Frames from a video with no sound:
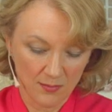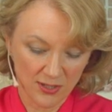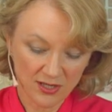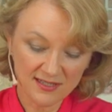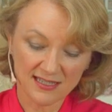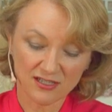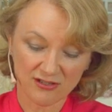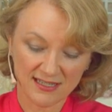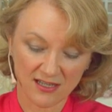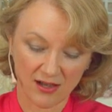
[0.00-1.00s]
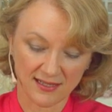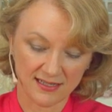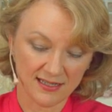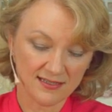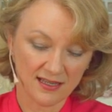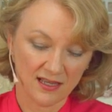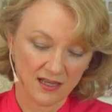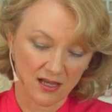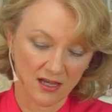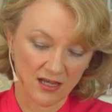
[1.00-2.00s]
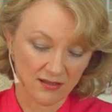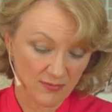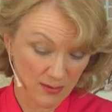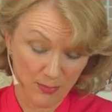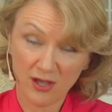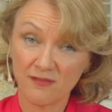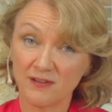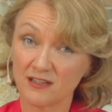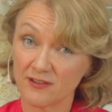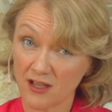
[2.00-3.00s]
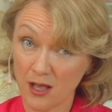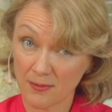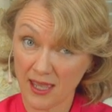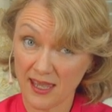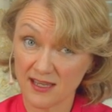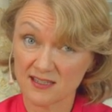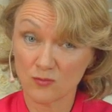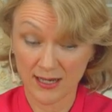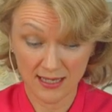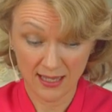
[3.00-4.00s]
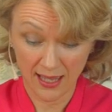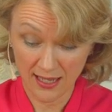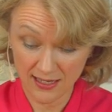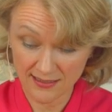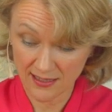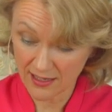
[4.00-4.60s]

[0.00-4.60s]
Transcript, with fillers: Because there's three sizes, uh, they're perfect for cupcakes, wedding cakes,